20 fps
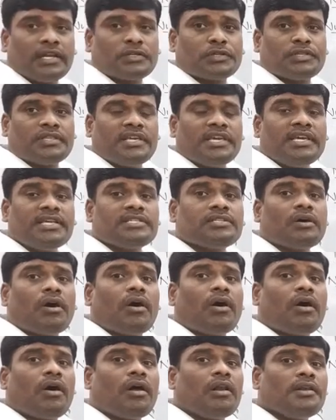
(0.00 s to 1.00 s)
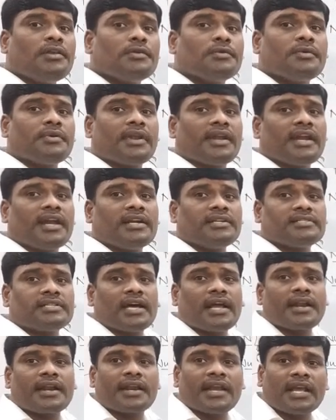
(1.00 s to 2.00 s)
So these all nutrients
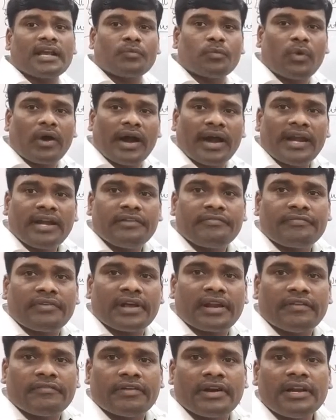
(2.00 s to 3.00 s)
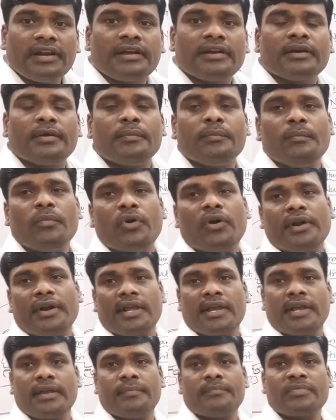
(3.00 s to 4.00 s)
are required for our
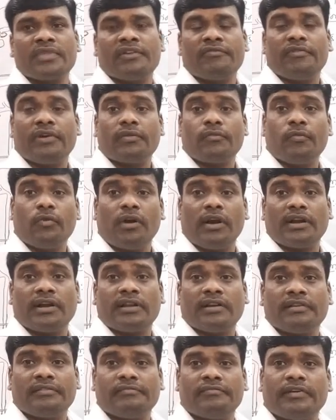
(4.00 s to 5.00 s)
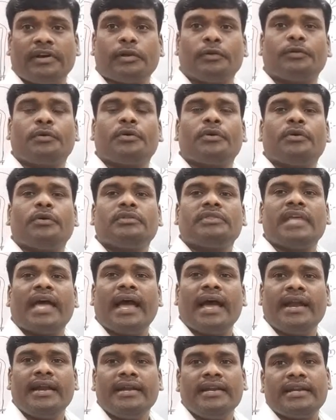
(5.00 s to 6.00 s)
body. For what? For growth
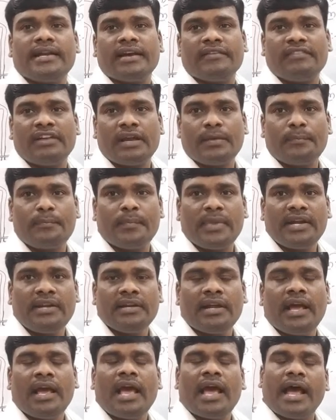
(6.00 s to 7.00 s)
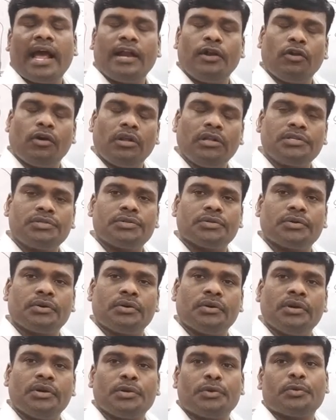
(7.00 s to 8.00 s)
and development and
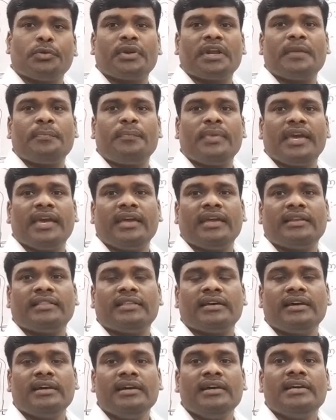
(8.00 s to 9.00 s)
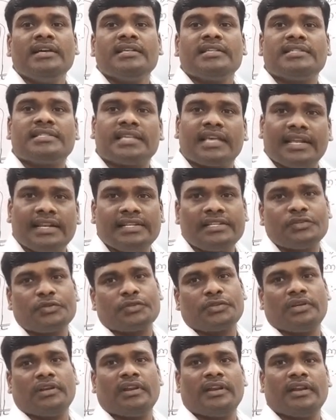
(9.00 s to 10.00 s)
also to repair the
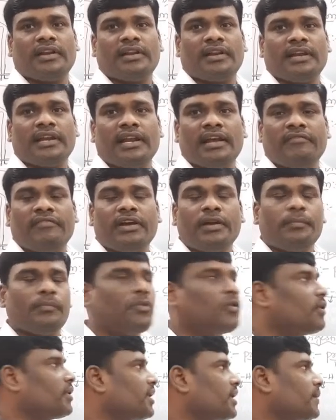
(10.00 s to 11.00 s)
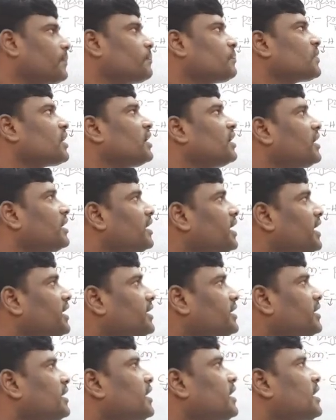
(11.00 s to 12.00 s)
cells children in our body.
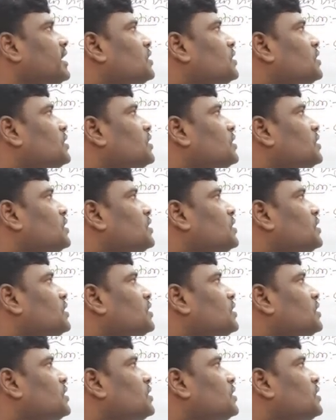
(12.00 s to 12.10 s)
Right?